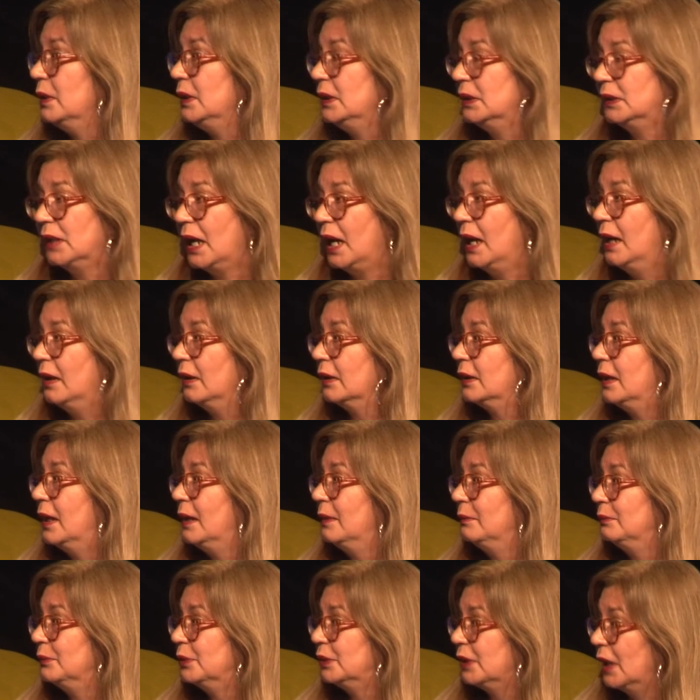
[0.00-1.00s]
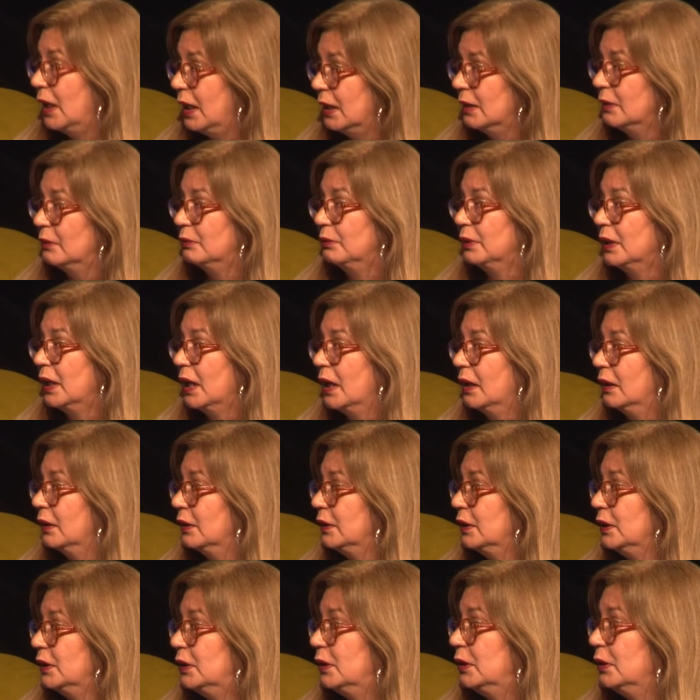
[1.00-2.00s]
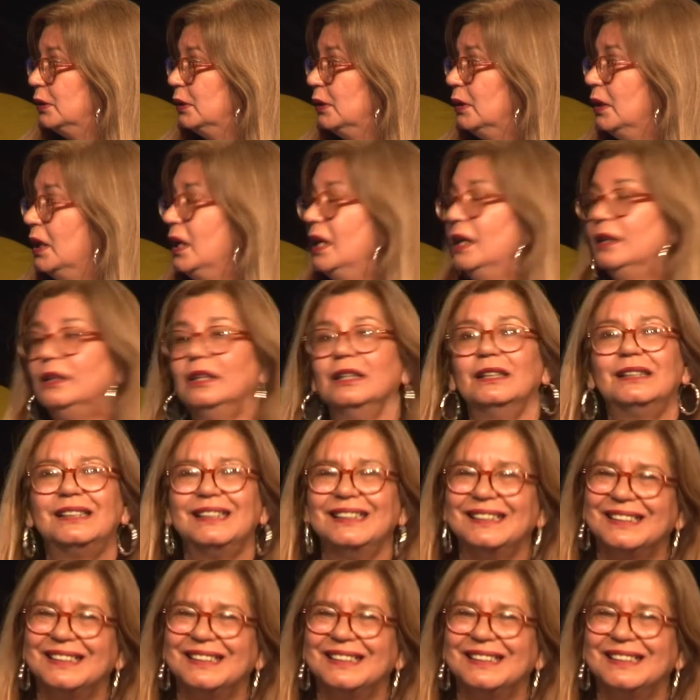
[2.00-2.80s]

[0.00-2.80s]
is outcomes and a reality to this.